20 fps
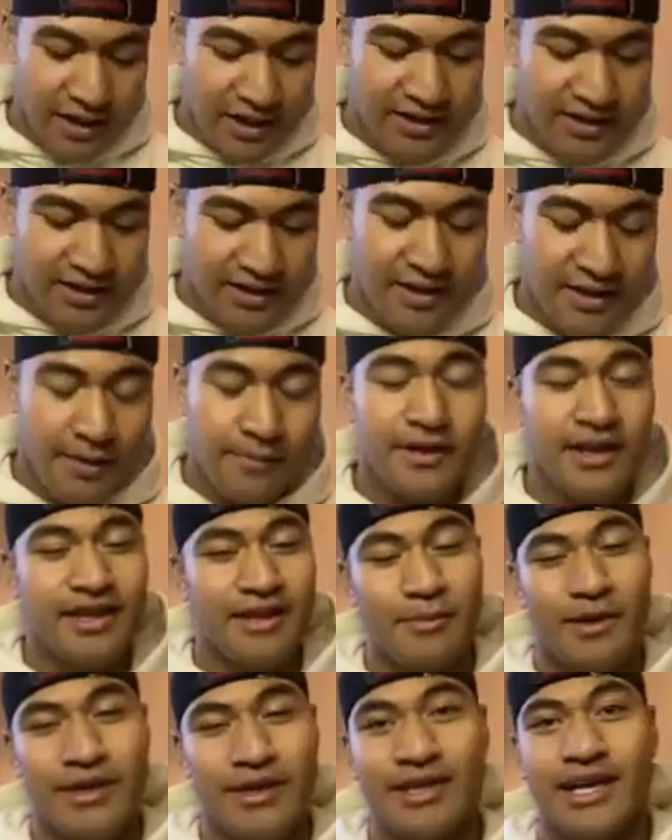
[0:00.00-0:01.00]
Something that my
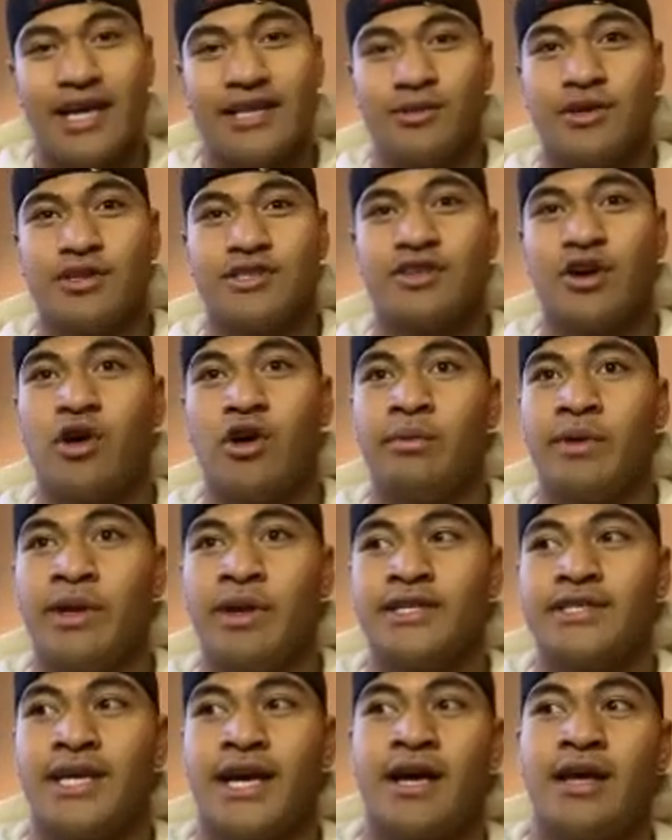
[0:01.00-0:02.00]
dad's always told me is that
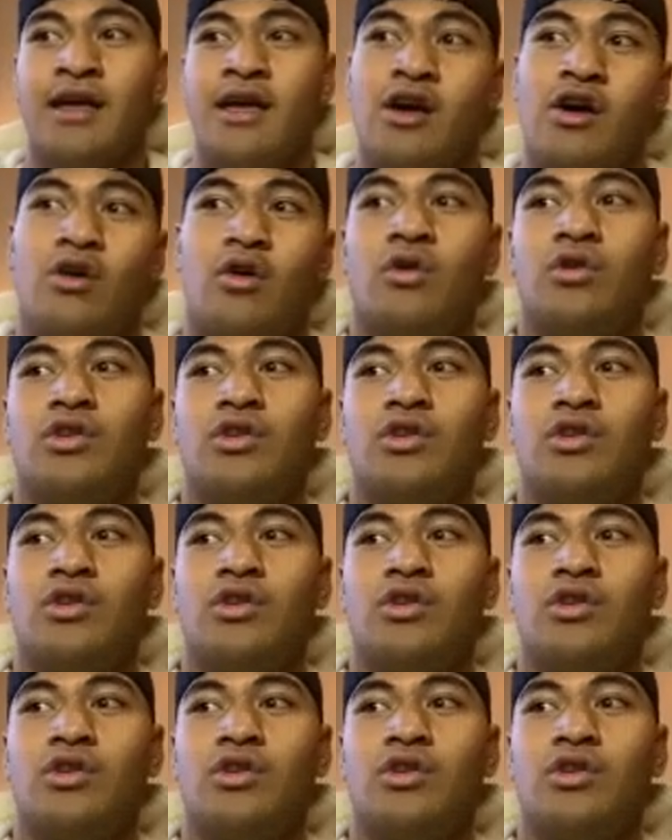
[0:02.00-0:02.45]
the whole